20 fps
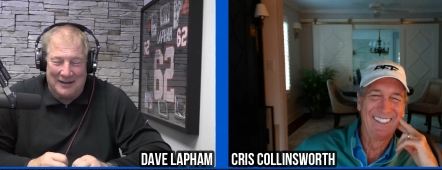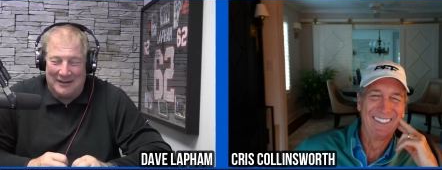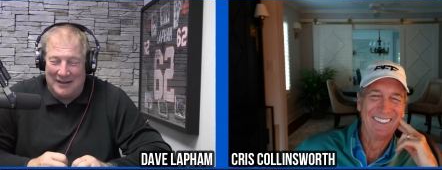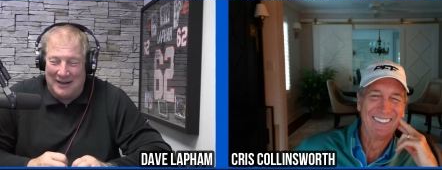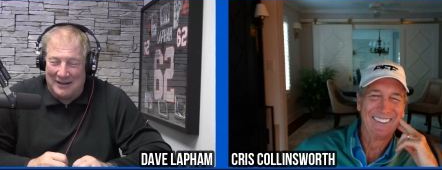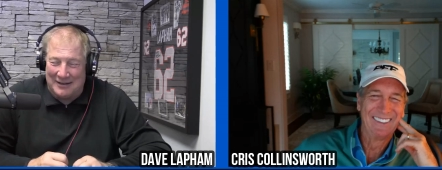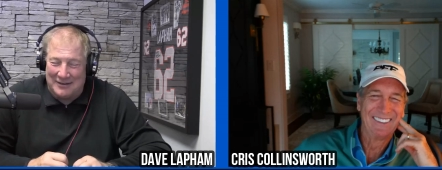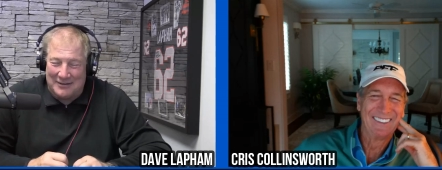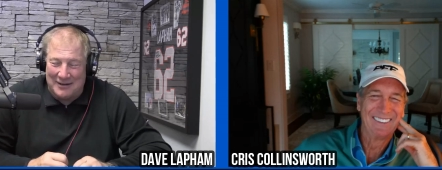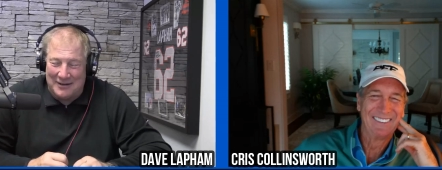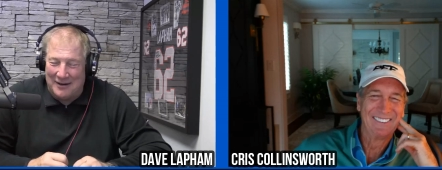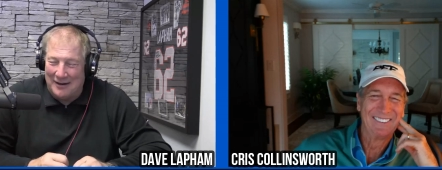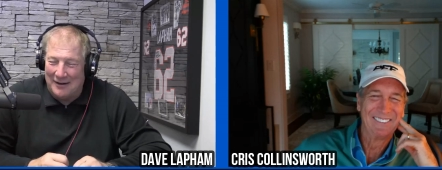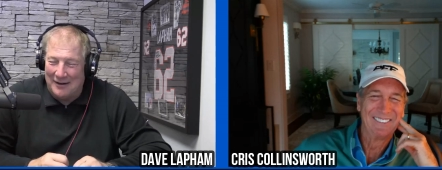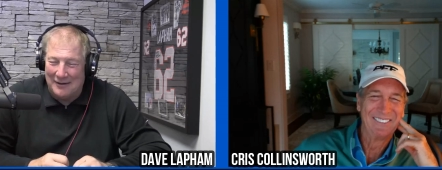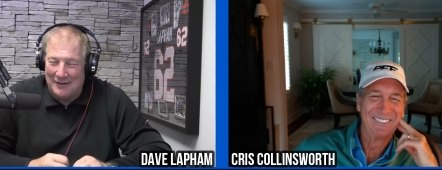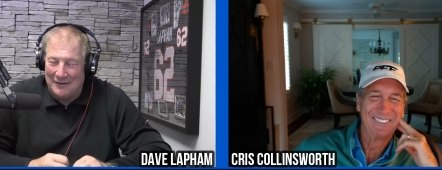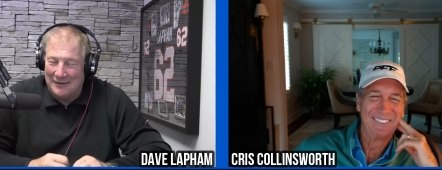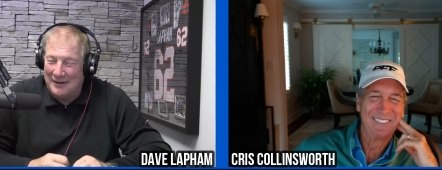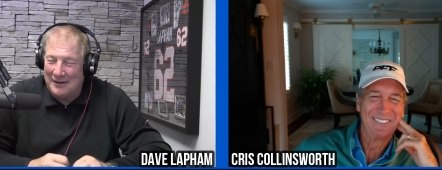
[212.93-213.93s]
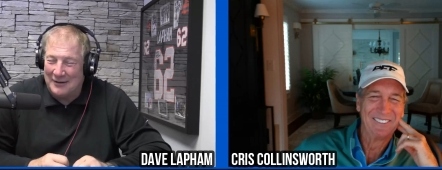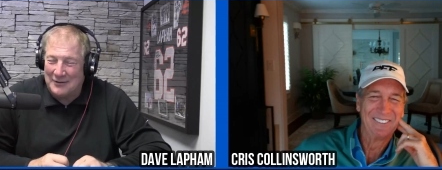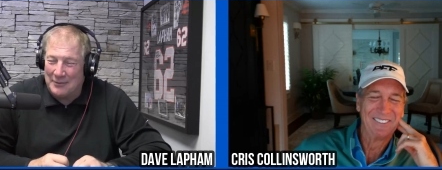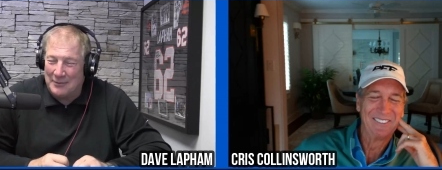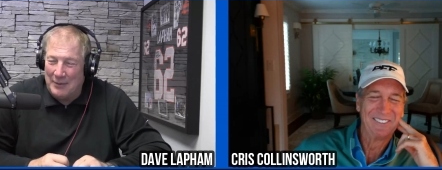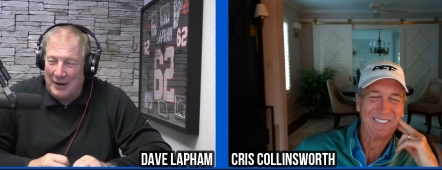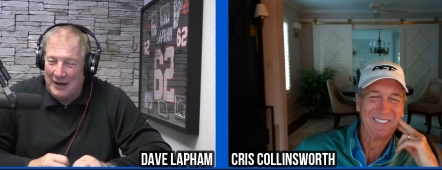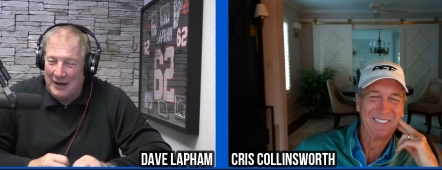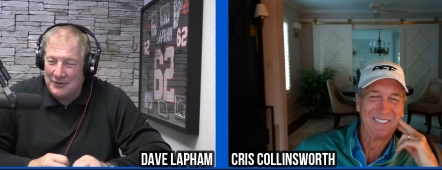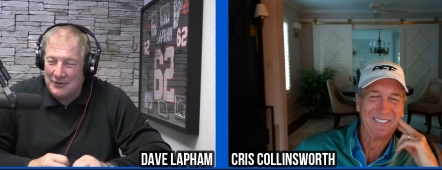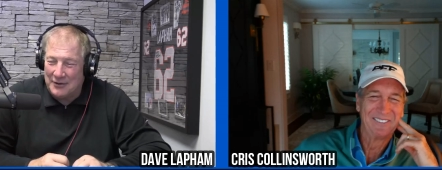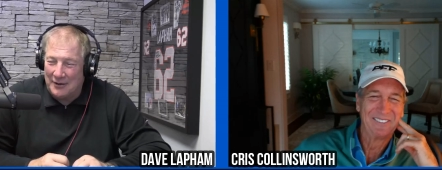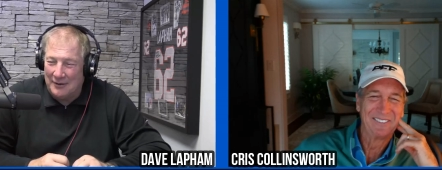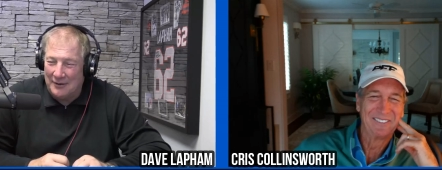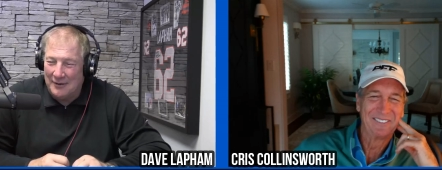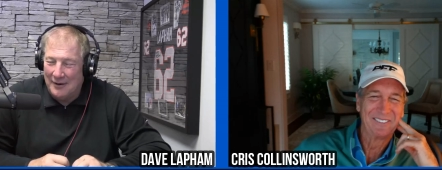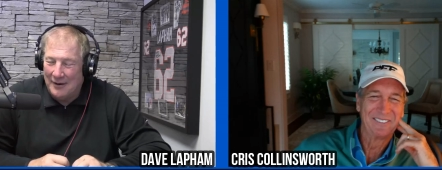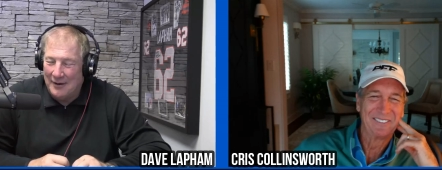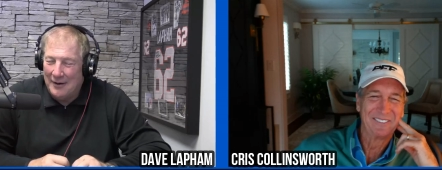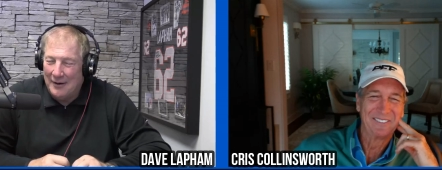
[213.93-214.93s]
Speaker 1: that's uh that's amazing.
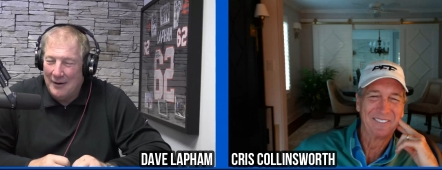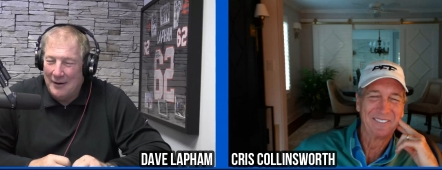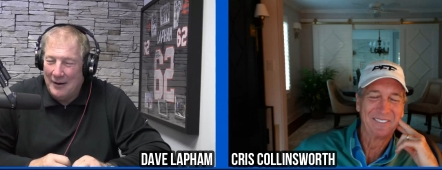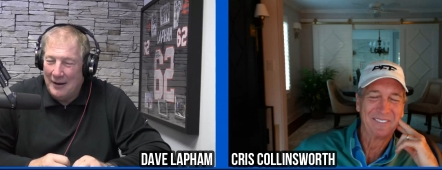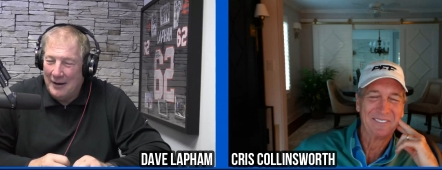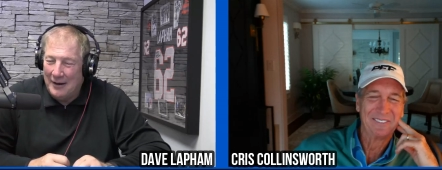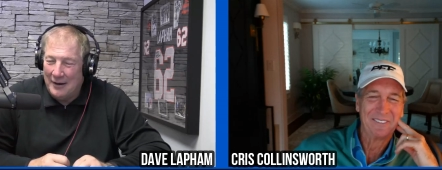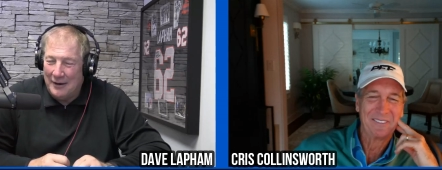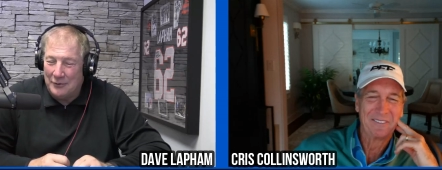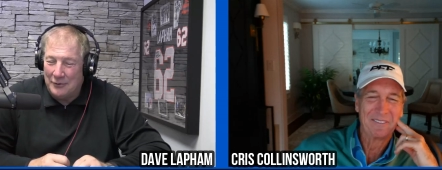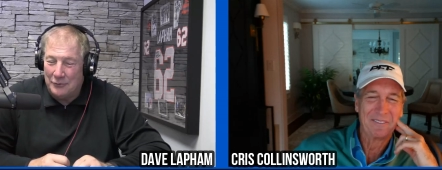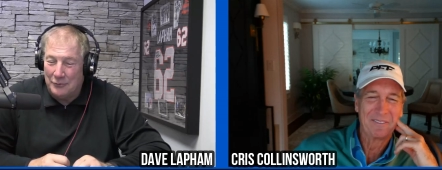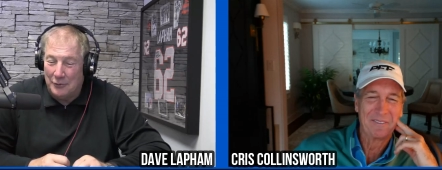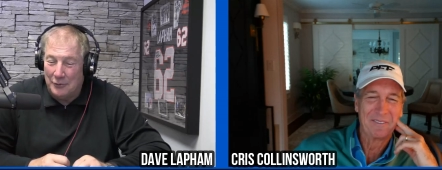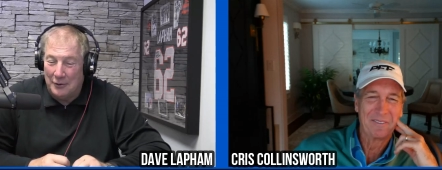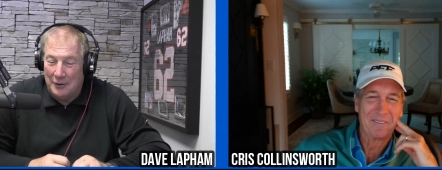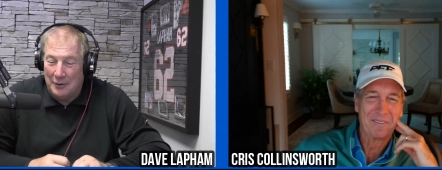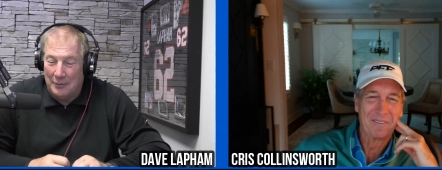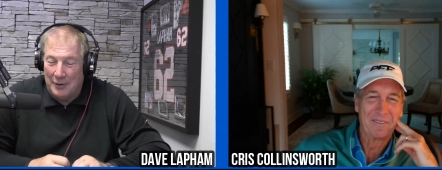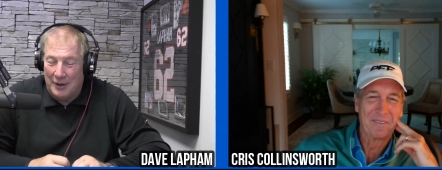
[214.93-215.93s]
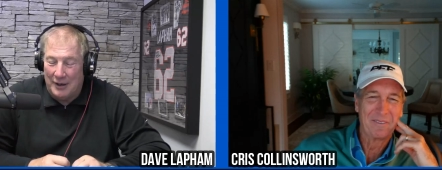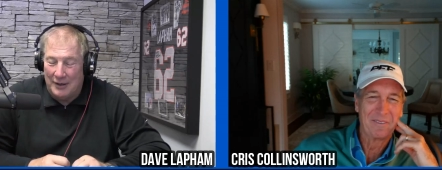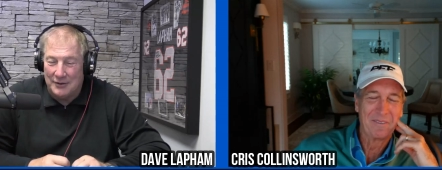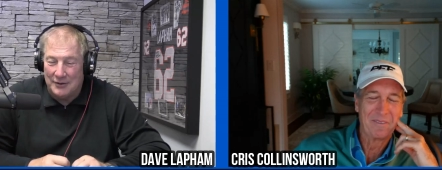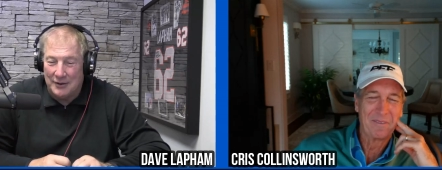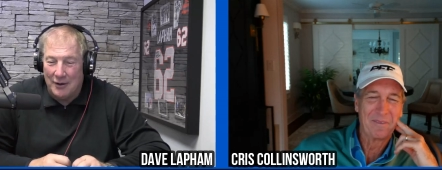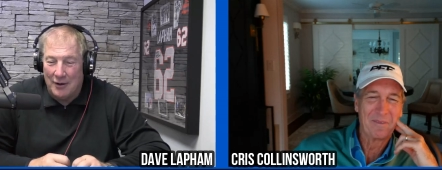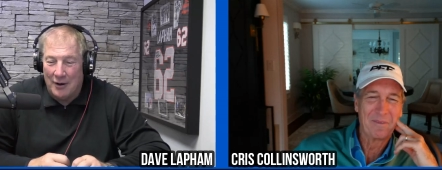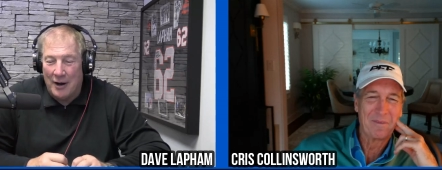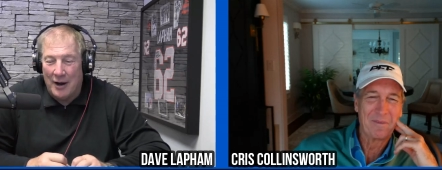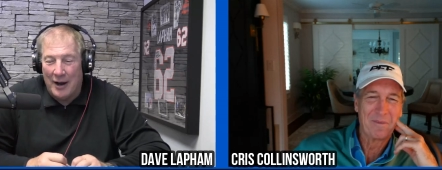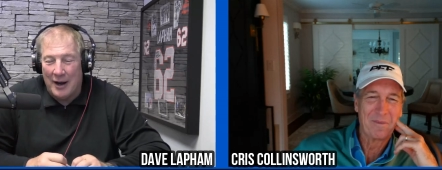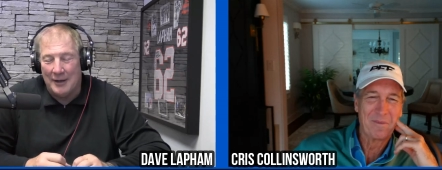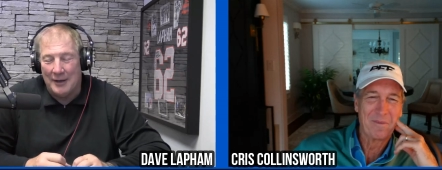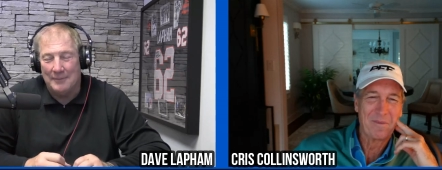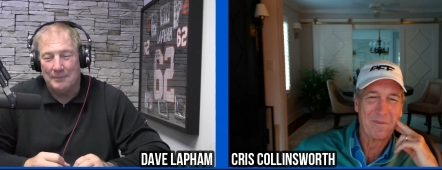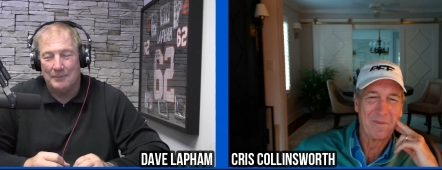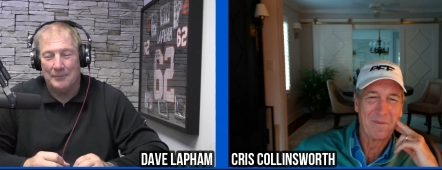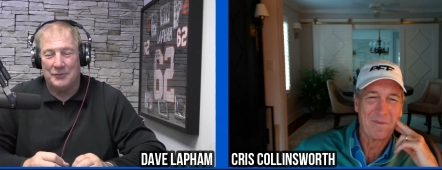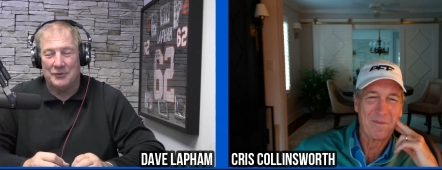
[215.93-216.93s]
That is really amazing. All right.
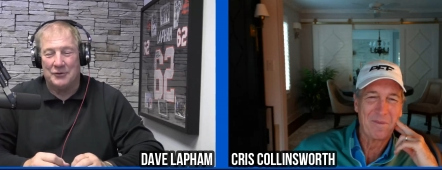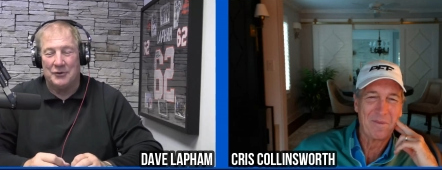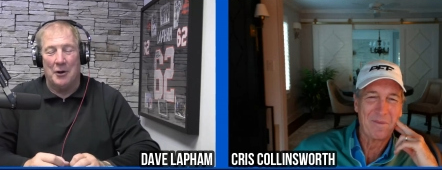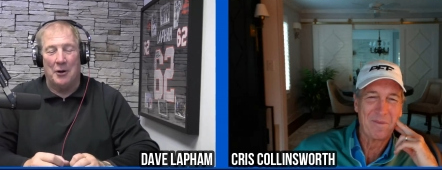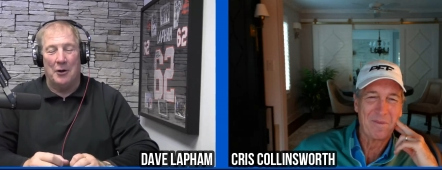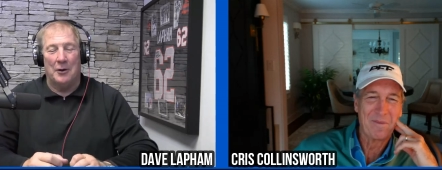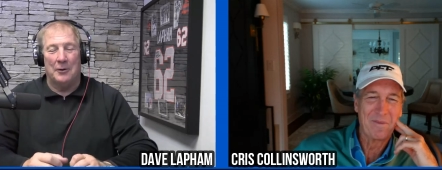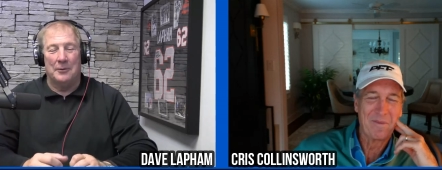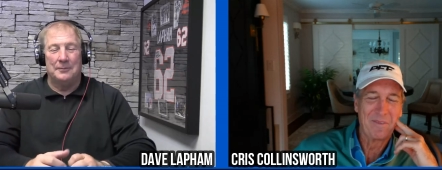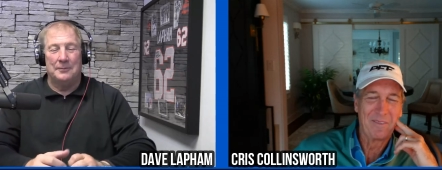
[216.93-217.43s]
So